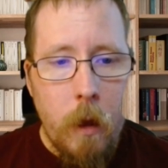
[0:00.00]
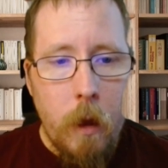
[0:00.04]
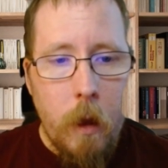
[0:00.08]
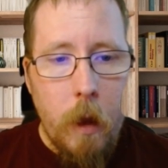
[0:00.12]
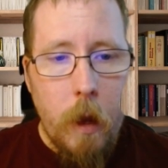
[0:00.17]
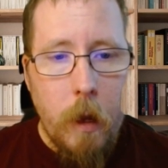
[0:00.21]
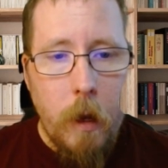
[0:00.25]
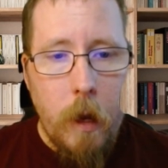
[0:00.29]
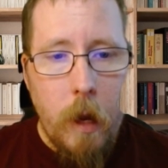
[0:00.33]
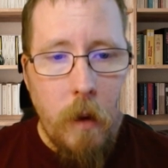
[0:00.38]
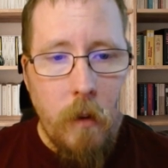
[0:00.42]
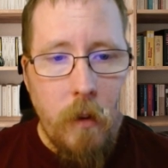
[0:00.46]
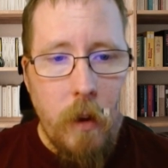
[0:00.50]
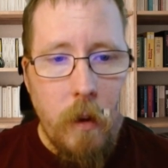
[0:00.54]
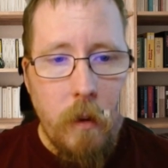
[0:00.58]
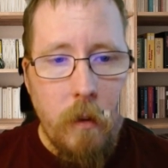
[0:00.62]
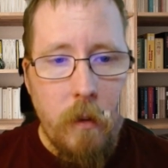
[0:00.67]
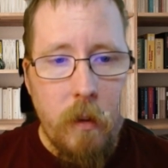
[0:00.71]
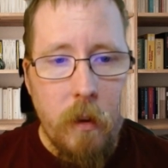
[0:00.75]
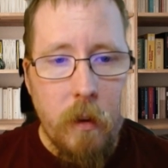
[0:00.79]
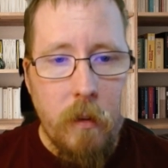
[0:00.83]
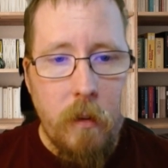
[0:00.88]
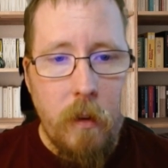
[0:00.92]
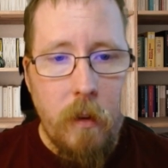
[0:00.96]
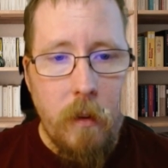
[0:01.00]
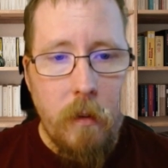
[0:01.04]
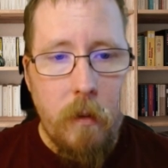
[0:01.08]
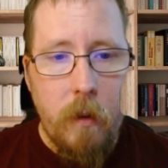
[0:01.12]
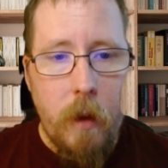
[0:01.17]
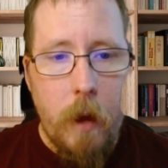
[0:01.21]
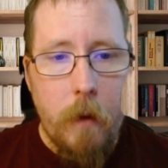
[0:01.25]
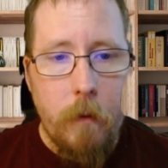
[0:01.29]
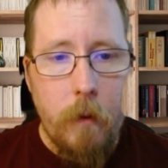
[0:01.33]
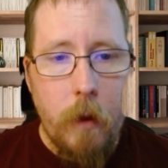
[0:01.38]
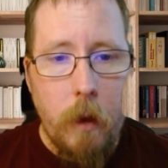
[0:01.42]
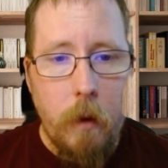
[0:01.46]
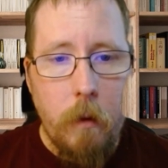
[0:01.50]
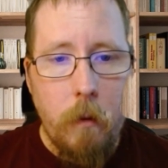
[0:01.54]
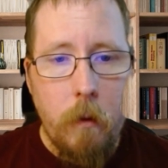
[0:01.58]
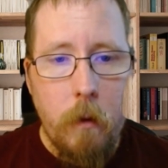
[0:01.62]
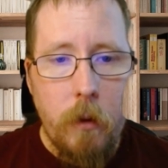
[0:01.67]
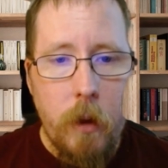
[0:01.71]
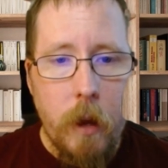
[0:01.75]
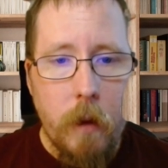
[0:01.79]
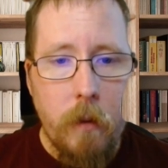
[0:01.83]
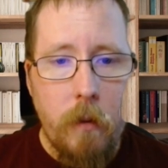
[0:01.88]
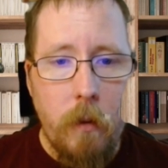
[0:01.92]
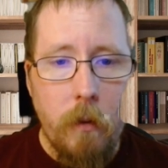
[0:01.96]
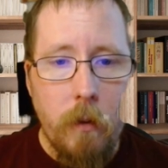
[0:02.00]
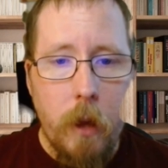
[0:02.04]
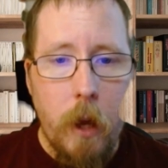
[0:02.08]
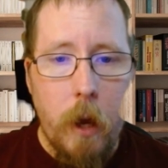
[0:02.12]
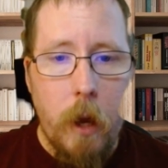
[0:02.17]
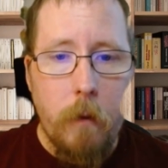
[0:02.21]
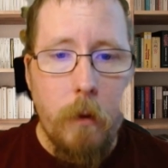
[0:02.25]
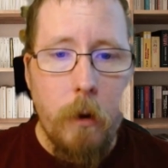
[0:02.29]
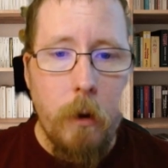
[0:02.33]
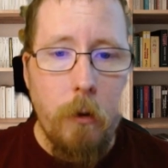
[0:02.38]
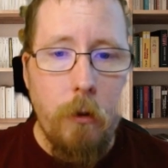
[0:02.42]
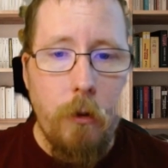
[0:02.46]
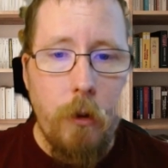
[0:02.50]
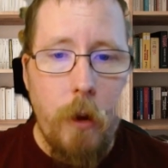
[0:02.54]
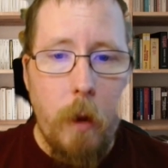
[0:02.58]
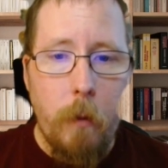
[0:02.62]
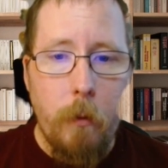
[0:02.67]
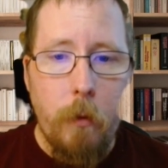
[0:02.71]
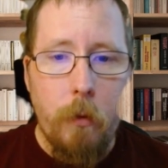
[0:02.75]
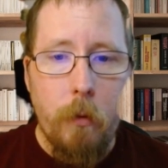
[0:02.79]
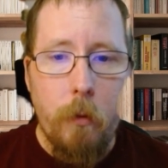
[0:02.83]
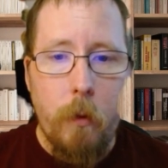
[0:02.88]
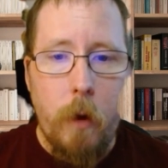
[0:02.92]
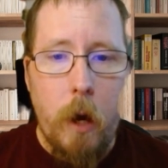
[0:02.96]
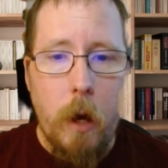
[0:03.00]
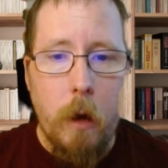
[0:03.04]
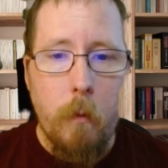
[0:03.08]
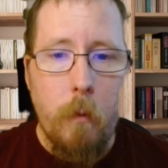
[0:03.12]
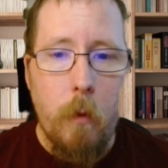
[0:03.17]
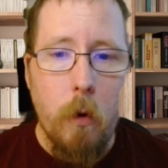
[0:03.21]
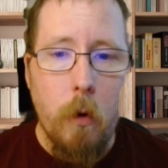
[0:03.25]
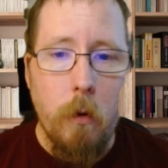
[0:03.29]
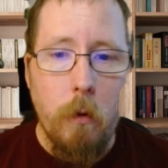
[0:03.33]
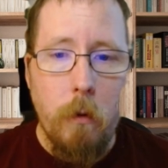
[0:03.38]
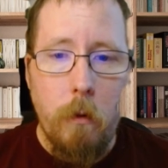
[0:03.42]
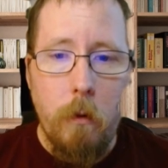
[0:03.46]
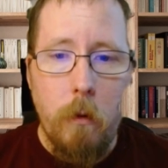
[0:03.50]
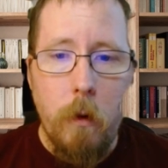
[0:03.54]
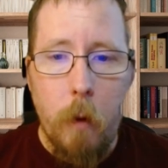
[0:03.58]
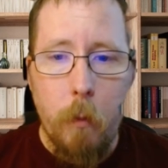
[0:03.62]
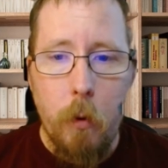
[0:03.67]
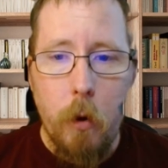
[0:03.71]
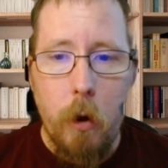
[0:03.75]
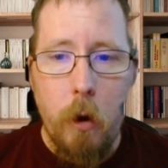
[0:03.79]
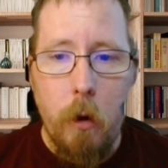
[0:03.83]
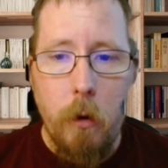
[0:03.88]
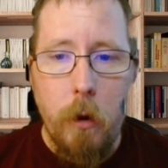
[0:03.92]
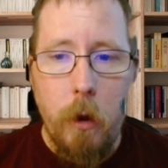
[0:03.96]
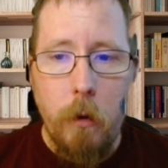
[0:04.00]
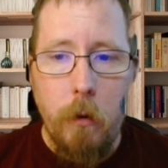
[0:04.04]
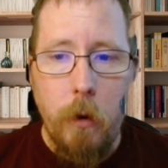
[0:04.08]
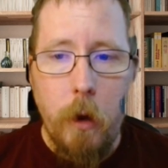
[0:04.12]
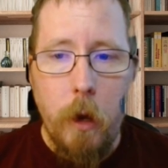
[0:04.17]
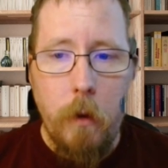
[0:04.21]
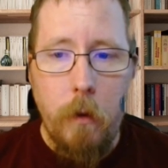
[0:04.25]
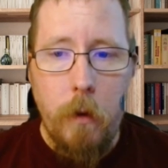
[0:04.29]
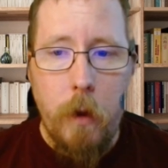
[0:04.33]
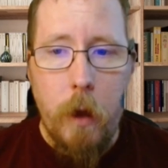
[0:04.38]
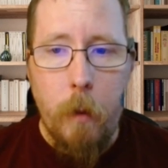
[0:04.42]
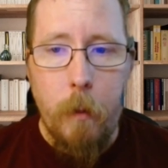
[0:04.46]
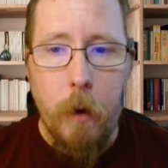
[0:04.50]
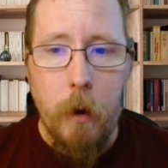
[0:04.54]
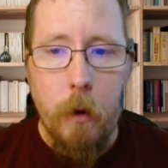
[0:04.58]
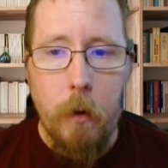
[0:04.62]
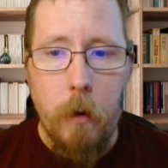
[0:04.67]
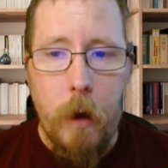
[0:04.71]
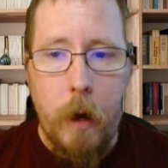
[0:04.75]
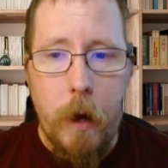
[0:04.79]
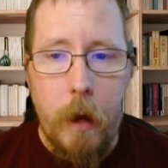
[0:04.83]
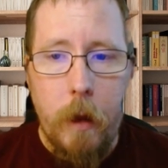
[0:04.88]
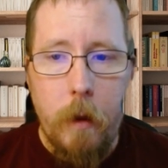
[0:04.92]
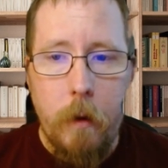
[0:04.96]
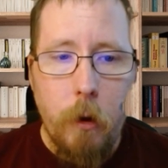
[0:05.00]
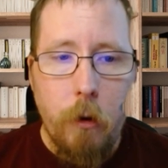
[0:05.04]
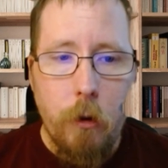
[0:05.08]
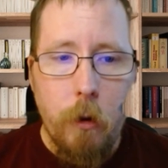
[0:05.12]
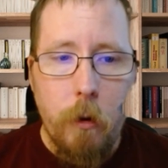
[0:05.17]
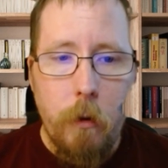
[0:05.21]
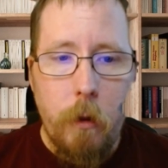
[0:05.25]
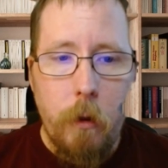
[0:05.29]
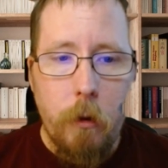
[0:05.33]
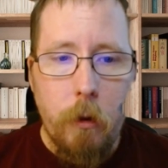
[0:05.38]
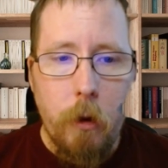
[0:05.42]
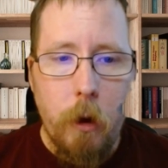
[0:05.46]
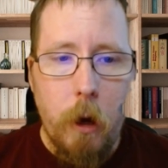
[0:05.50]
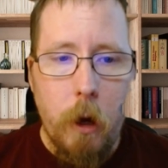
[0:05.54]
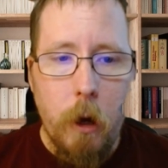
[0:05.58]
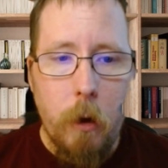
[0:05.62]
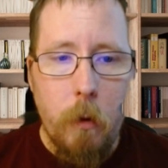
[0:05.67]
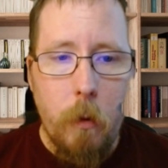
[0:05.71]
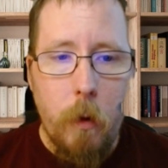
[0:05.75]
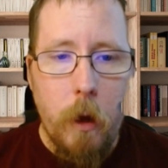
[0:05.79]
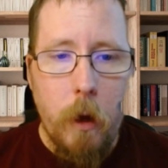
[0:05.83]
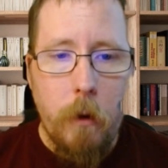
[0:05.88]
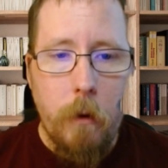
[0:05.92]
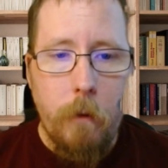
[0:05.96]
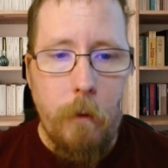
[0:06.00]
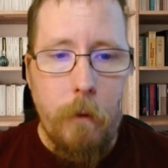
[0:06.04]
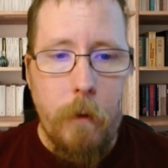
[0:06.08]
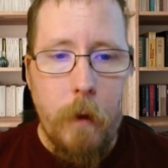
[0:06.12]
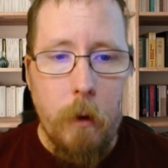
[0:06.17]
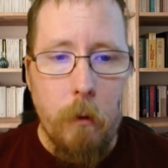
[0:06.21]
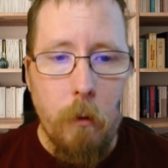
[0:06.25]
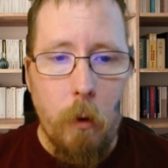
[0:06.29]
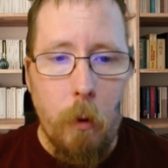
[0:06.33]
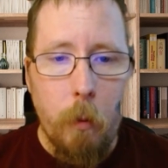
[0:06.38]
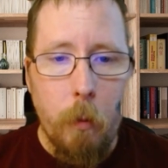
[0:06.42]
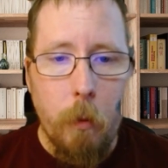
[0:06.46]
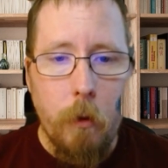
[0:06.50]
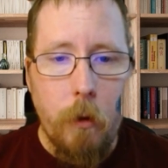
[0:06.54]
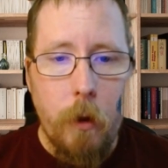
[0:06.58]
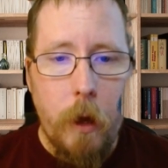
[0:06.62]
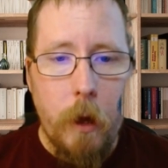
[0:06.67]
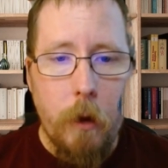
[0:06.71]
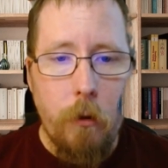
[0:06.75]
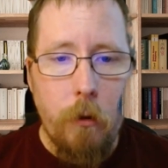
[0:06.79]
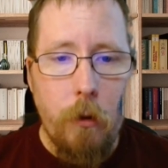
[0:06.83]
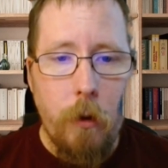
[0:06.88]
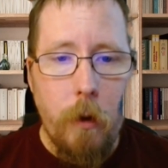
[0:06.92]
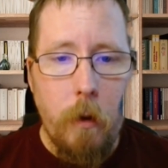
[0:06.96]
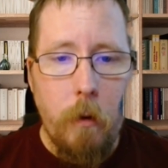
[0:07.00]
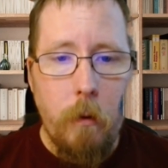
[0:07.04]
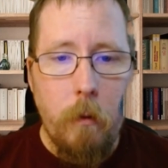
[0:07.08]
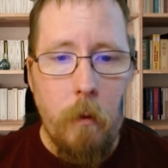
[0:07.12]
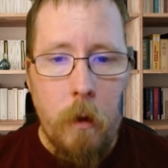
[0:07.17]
In 1867, Texas Governor James Throckmorton, a pro-Union Democrat, returned the Tonkawa to federal protection.